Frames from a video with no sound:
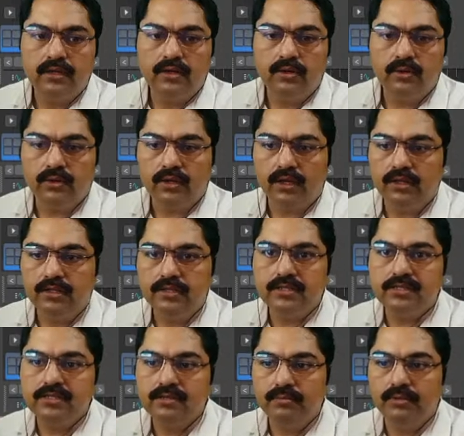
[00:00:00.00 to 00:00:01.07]
Okay, this is
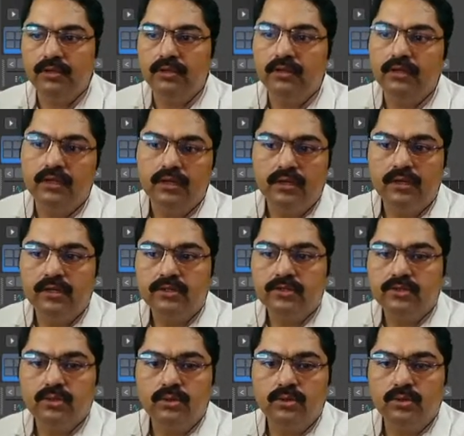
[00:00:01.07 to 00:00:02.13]
simple.
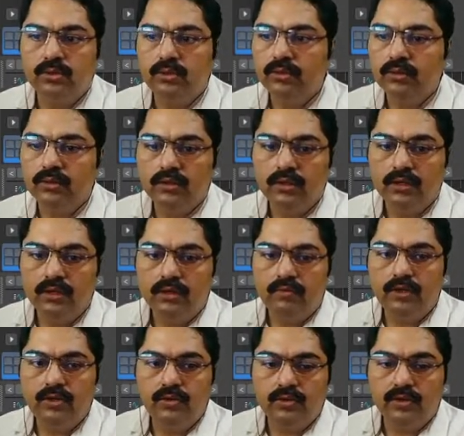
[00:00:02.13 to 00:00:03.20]
So
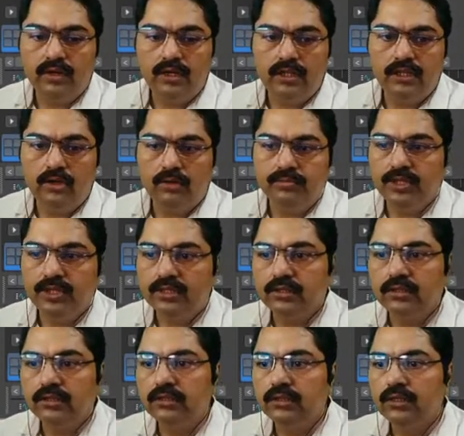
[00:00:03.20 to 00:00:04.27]
when you create any object,
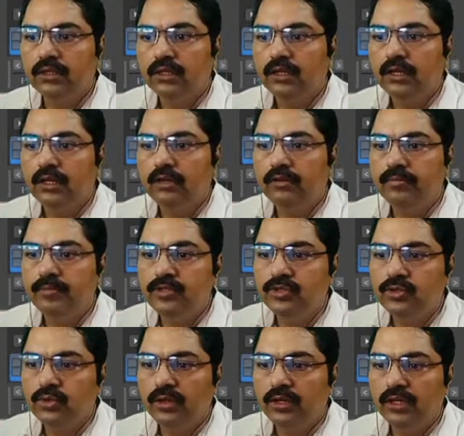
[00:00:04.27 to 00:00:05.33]
it will be
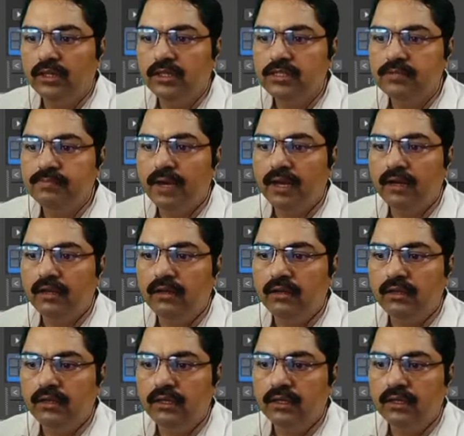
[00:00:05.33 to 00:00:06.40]
showing in this panel.
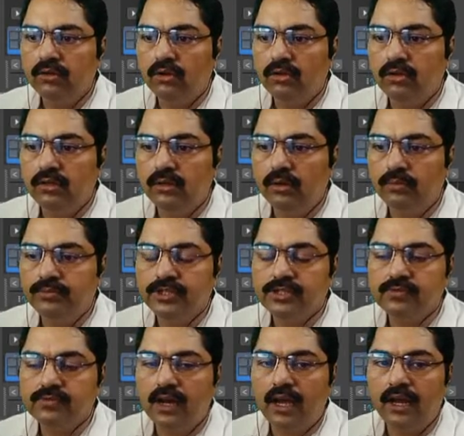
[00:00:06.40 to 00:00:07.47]
Here all the objects
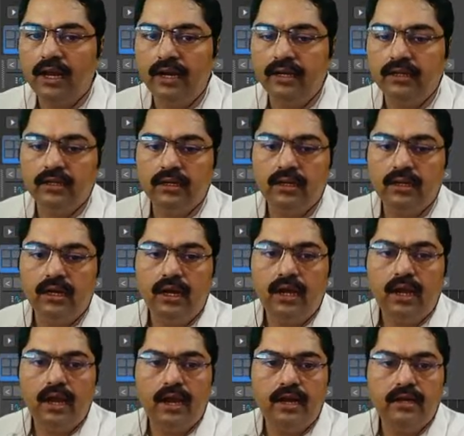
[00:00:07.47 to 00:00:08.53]
will highlight,
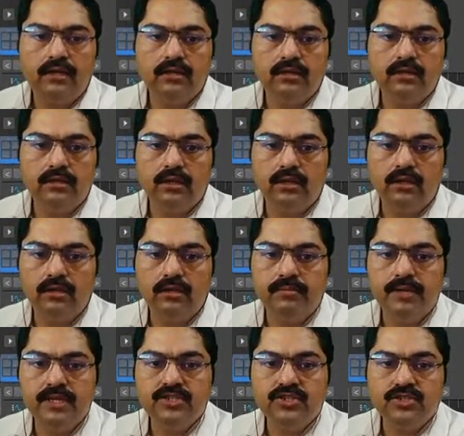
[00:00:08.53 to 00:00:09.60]
and
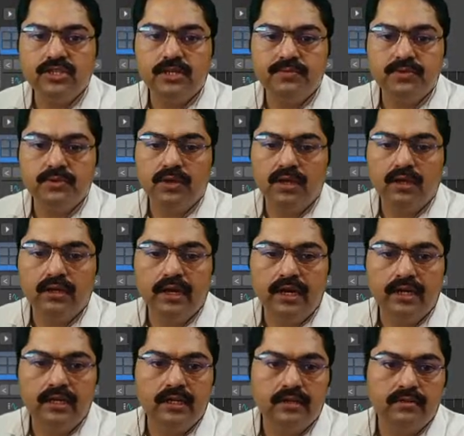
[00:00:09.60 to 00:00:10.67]
basic shapes you can get
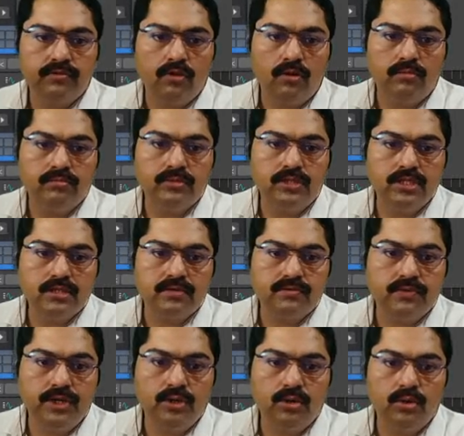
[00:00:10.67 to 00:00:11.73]
it from this
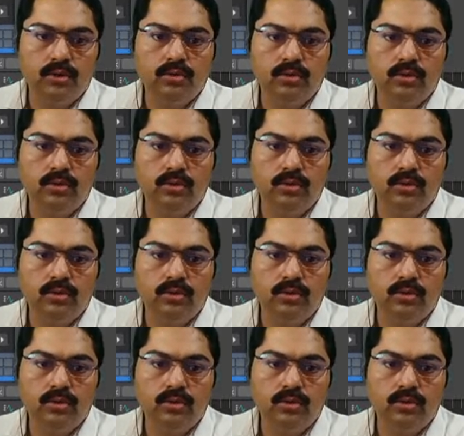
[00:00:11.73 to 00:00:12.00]
window.